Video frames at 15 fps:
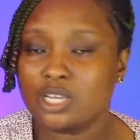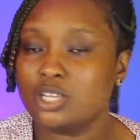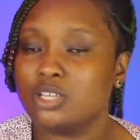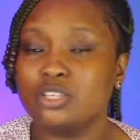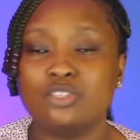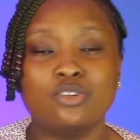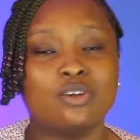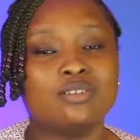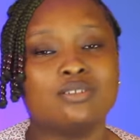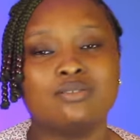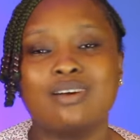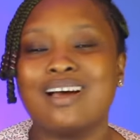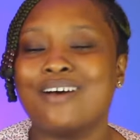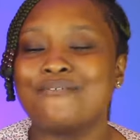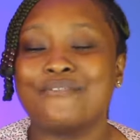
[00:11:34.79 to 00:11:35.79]
It does
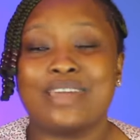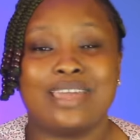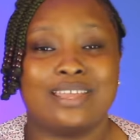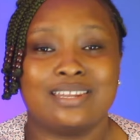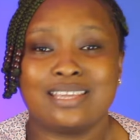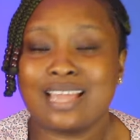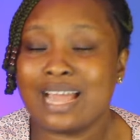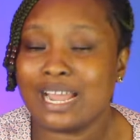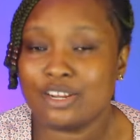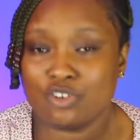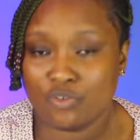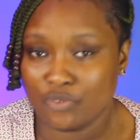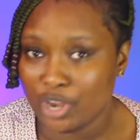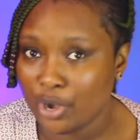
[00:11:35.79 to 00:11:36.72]
not have any kind of